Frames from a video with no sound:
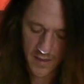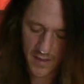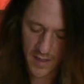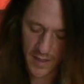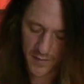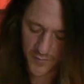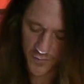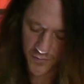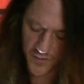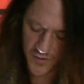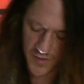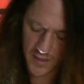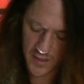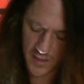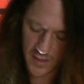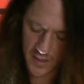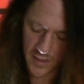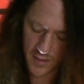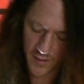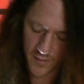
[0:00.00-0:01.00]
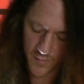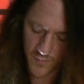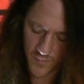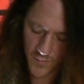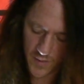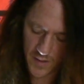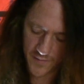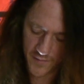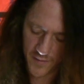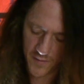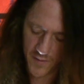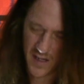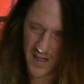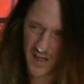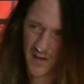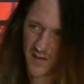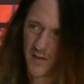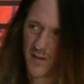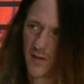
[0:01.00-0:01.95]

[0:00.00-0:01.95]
navel jelly or whatever like